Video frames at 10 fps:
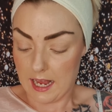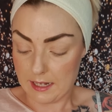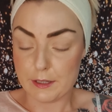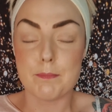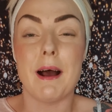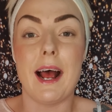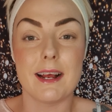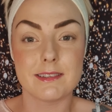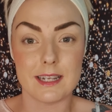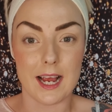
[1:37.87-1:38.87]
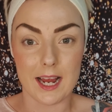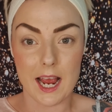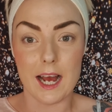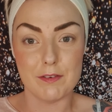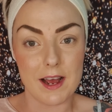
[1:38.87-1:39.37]
In the past, I
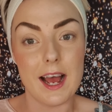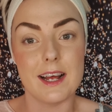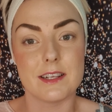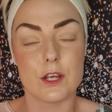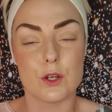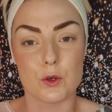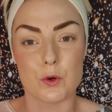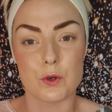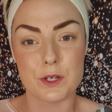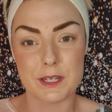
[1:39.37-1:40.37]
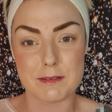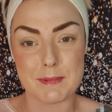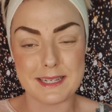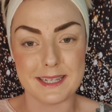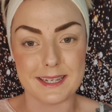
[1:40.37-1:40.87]
have had
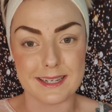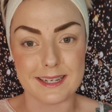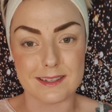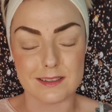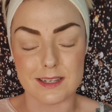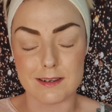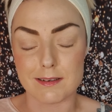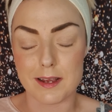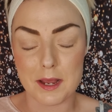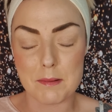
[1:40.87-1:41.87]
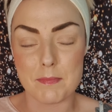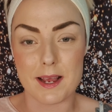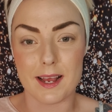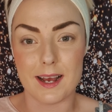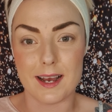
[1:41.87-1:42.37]
non-cosmetic grade glitter in
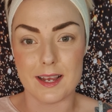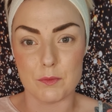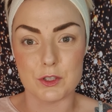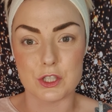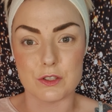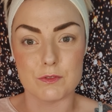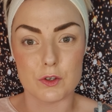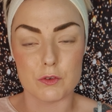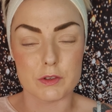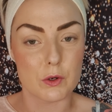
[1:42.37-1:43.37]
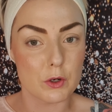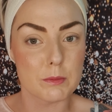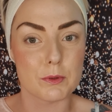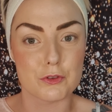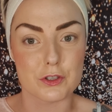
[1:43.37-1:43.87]
my eye, which involved a
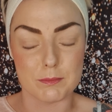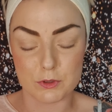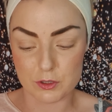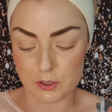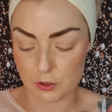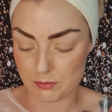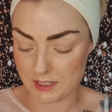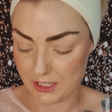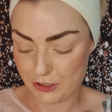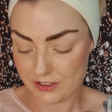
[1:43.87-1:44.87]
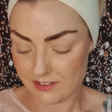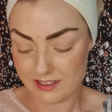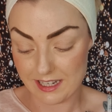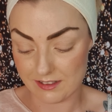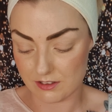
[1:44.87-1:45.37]
horrible trip to the opticians
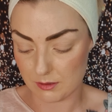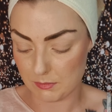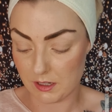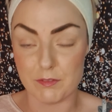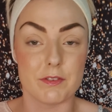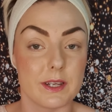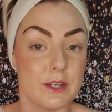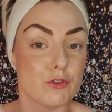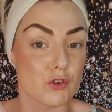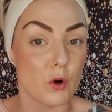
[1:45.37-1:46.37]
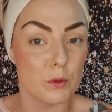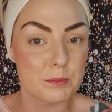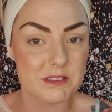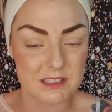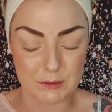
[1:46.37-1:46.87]
and some lovely
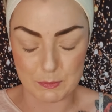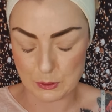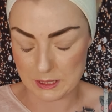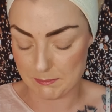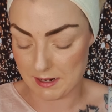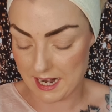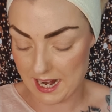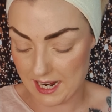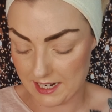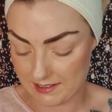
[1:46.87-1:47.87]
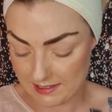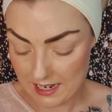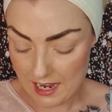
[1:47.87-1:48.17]
drops to put in my eyes.